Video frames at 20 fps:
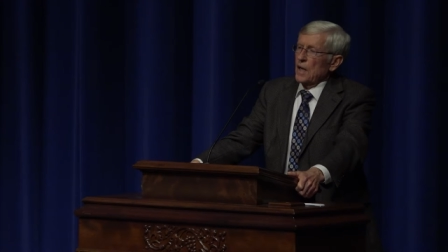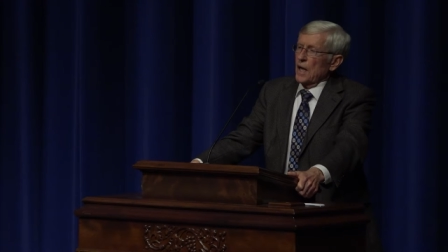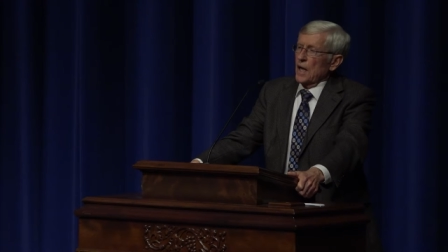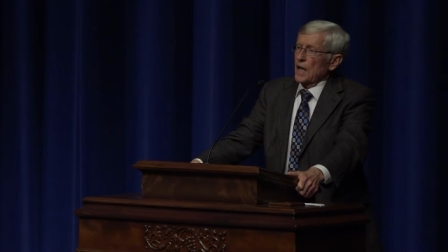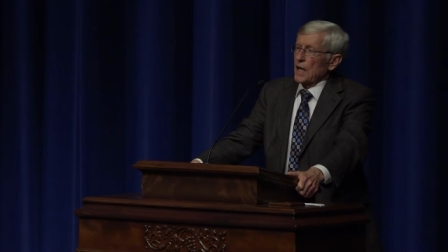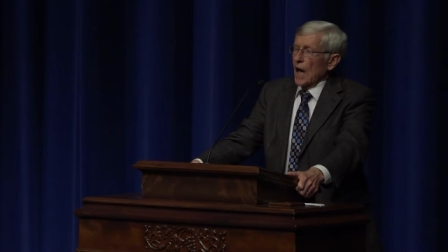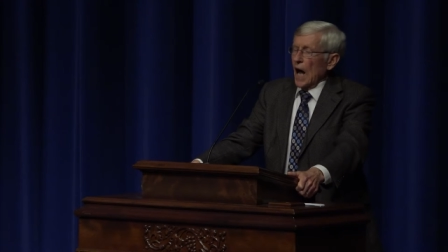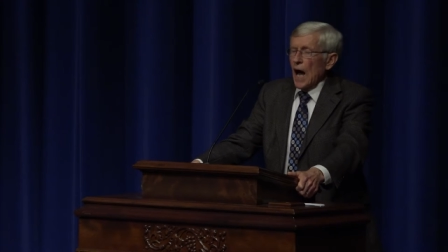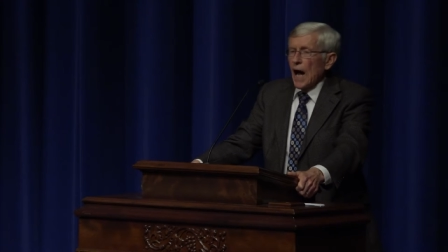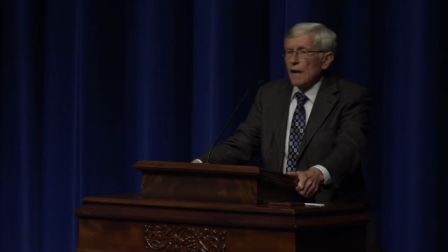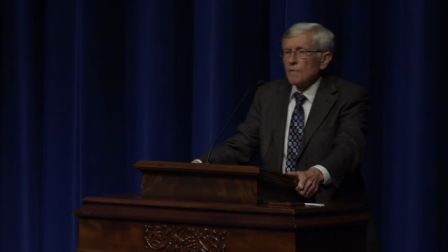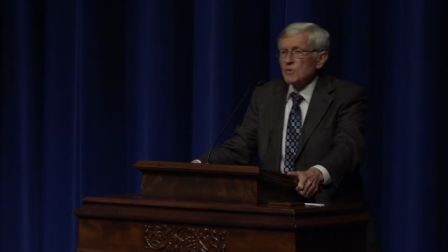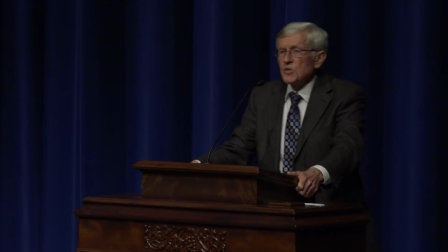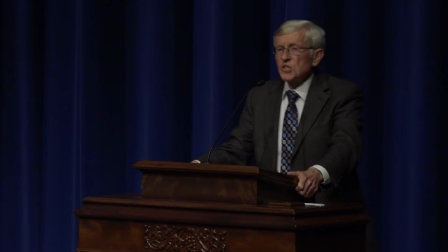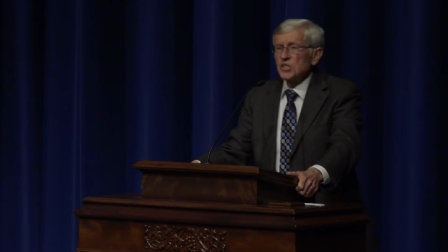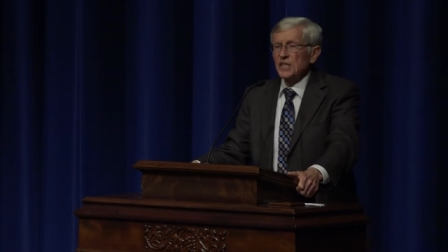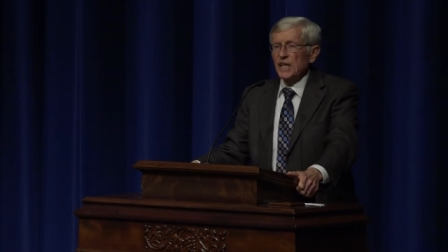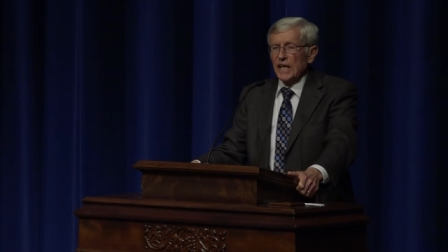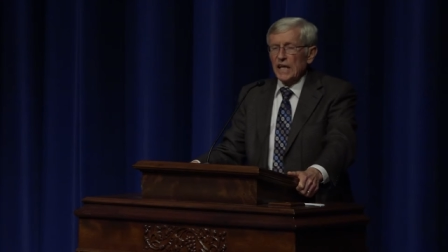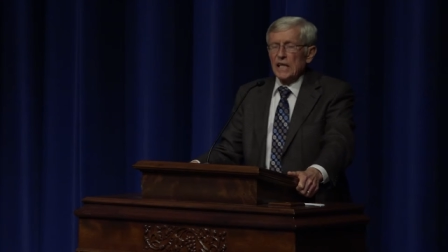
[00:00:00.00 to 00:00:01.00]
and I've
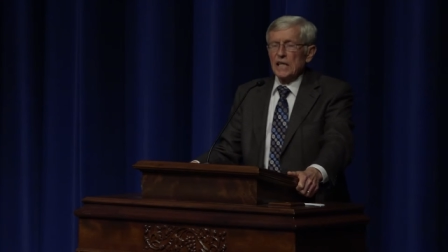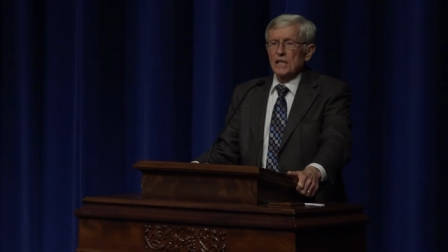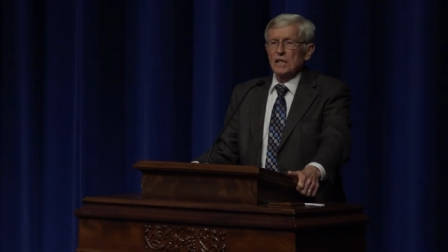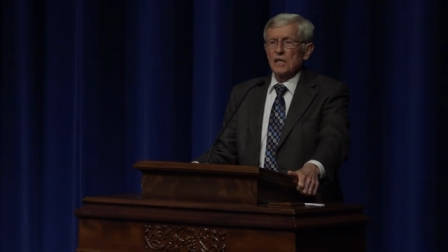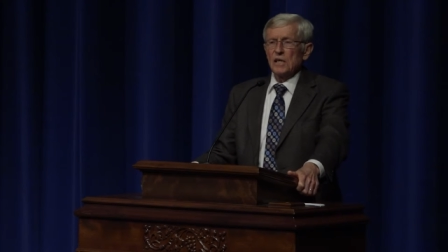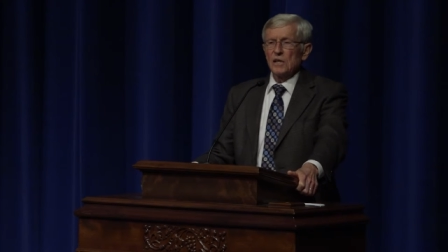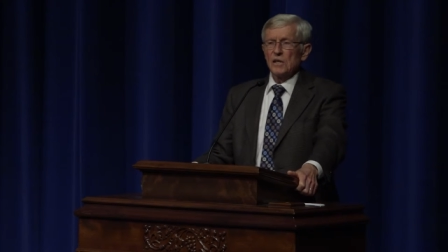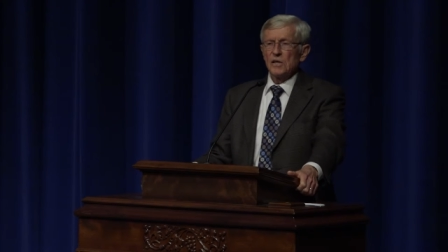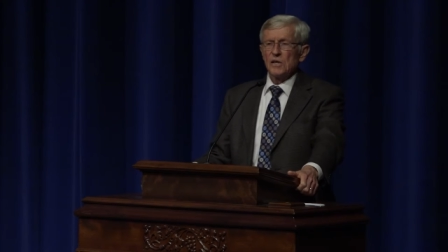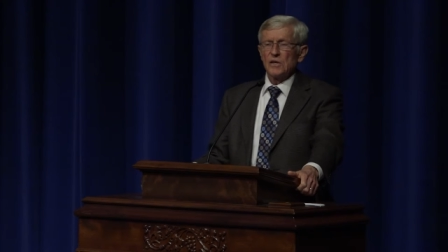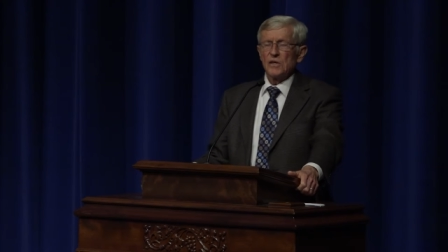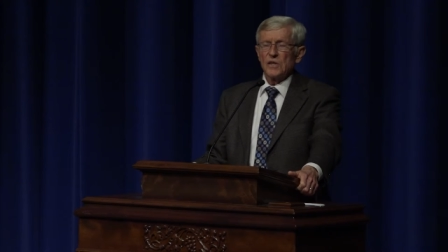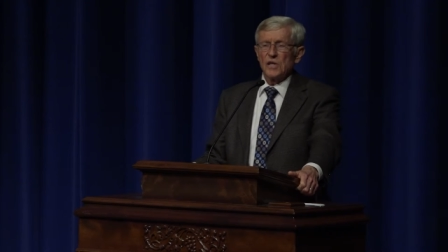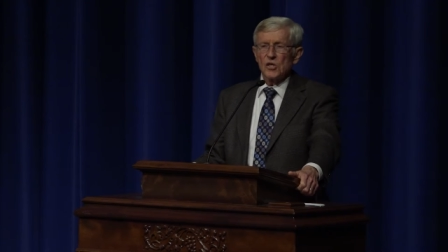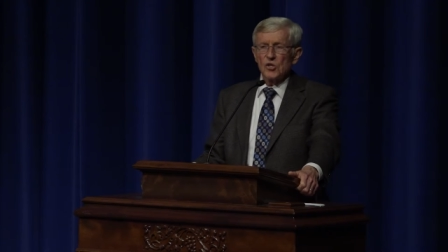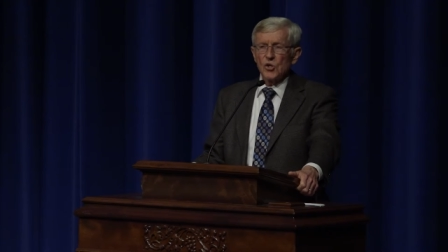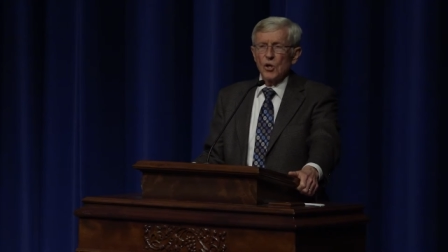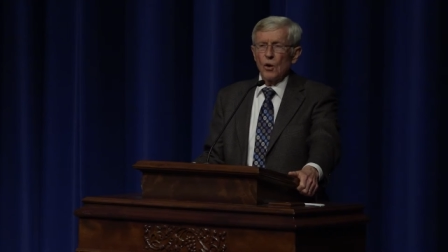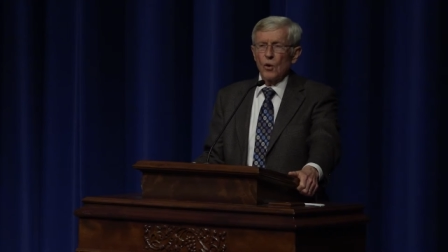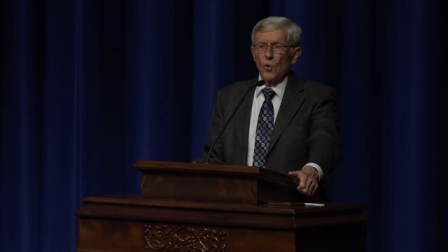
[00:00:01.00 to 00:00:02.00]
seen
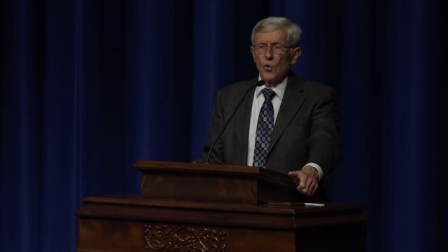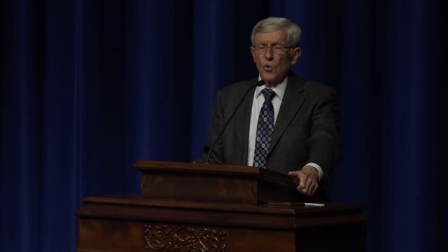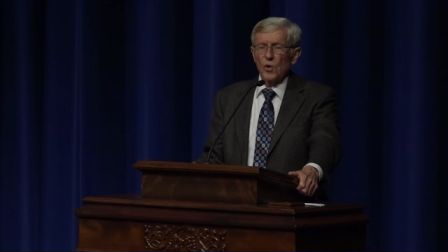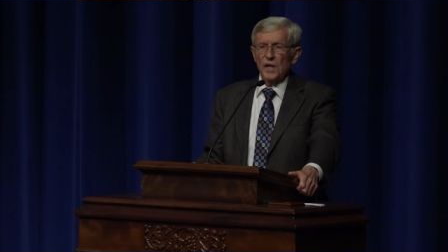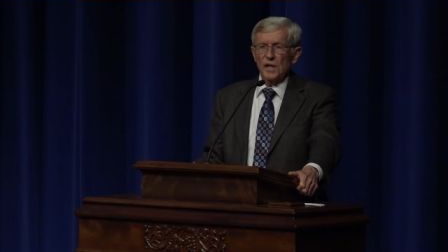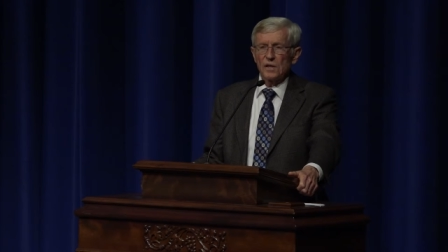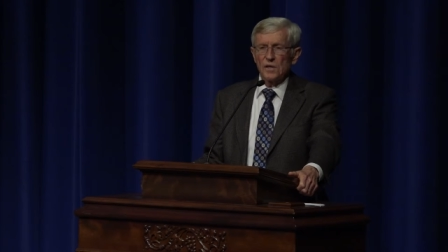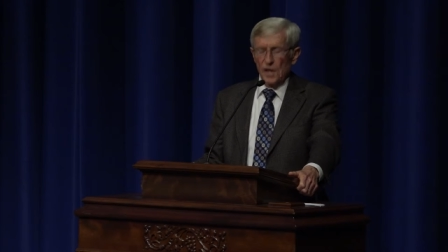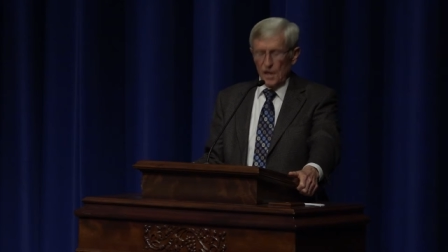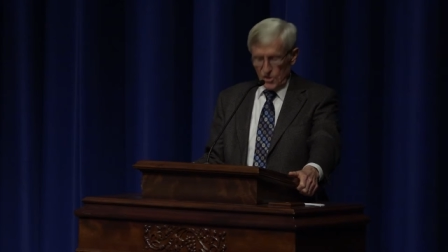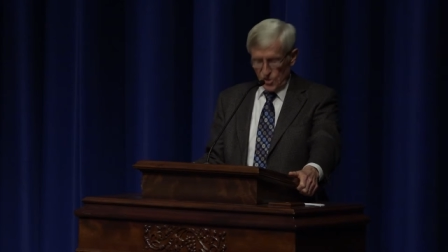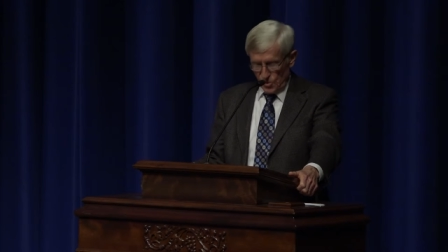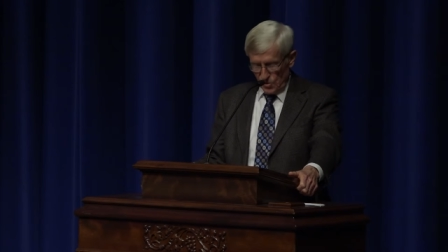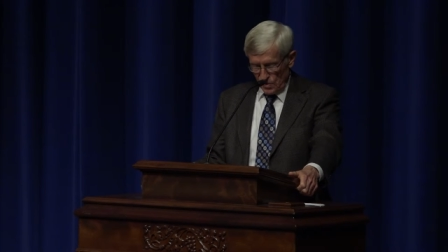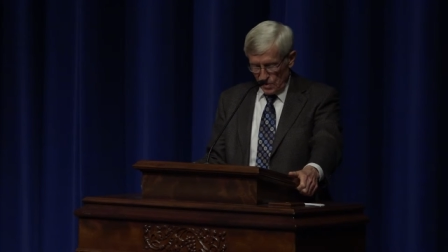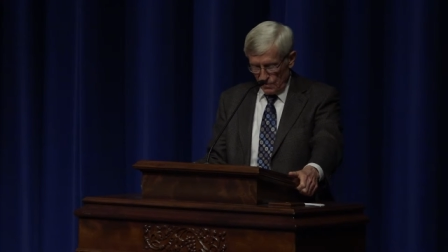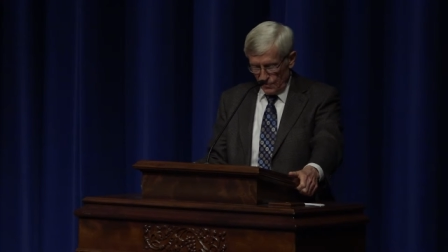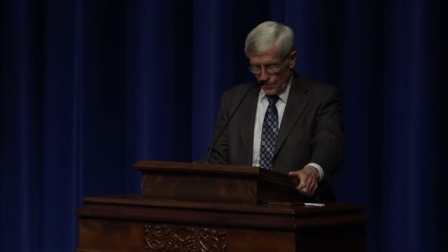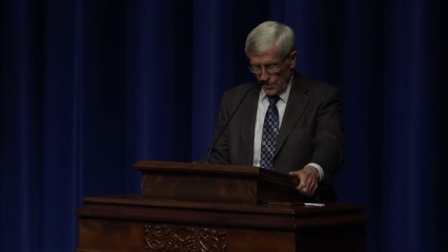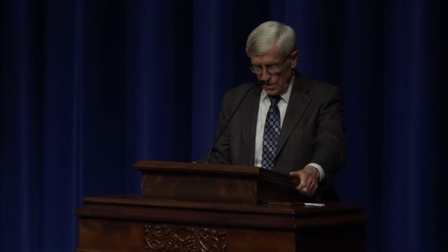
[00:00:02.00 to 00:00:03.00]
this whole
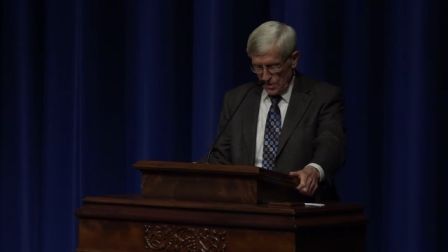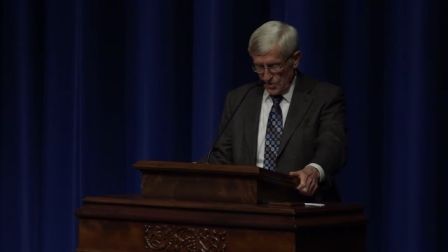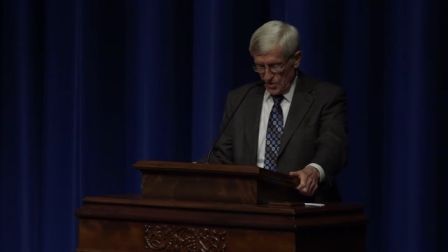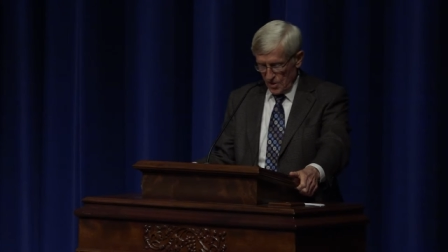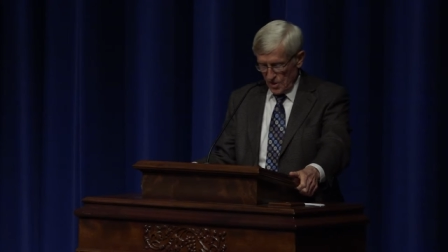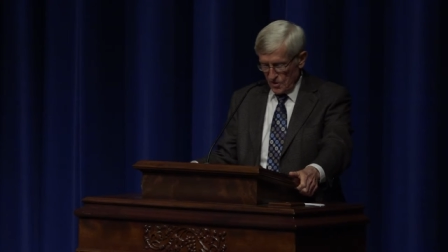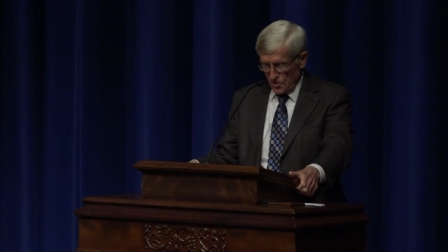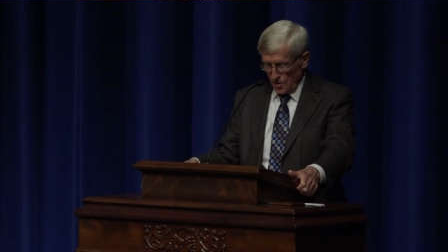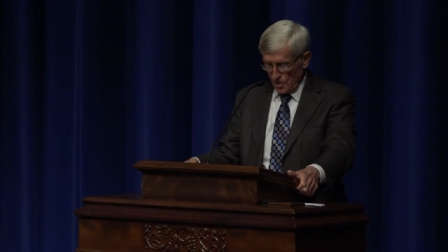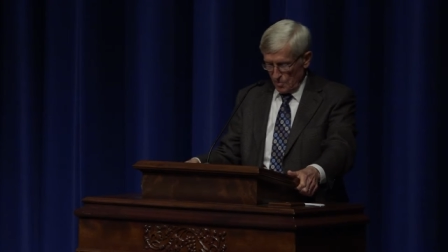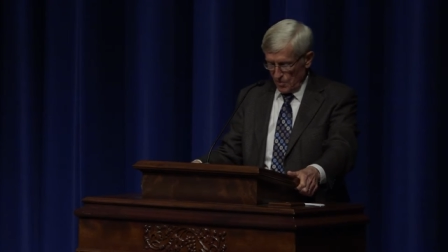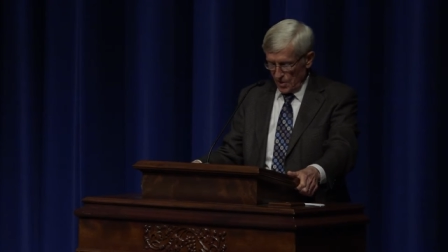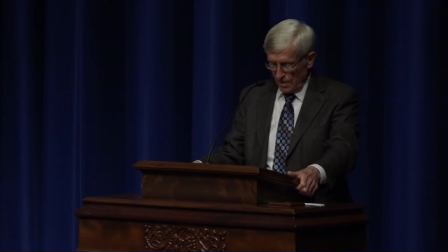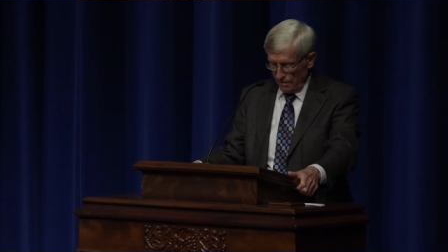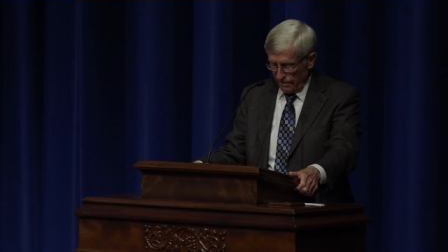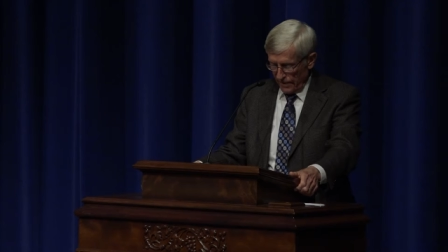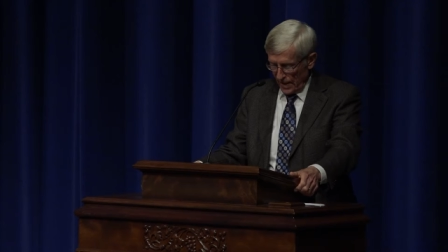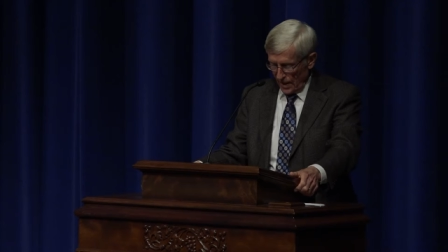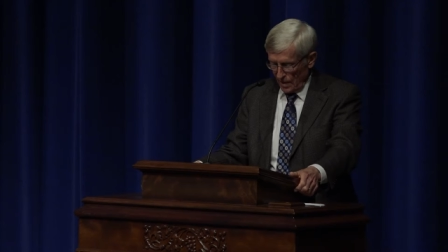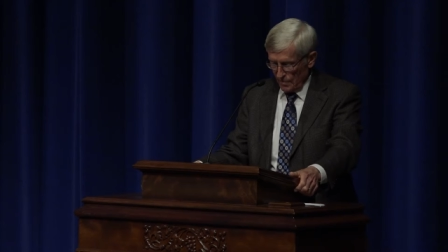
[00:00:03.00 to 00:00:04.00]
industrial food system
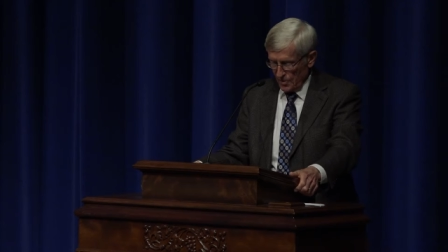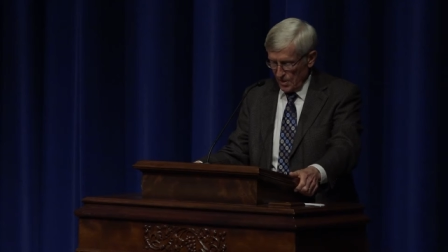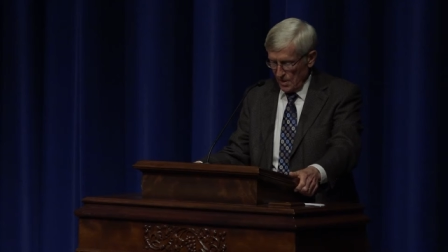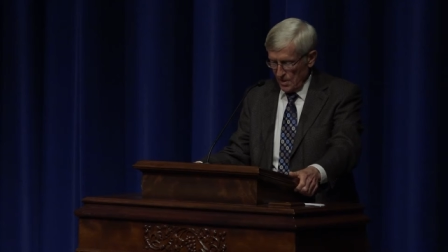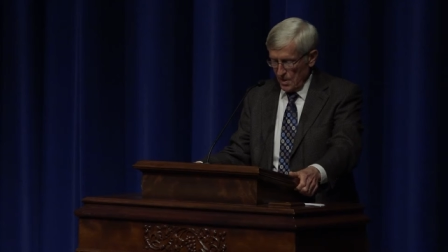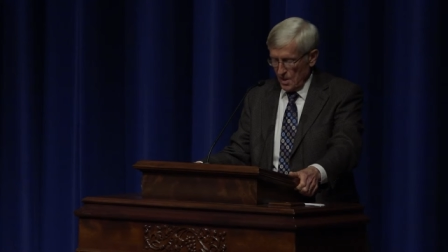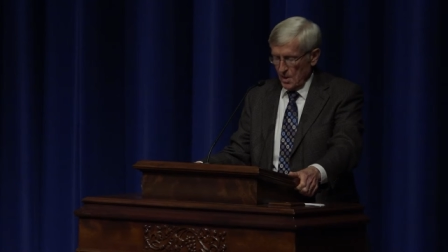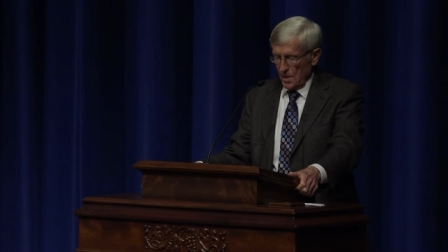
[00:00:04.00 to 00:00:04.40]
developed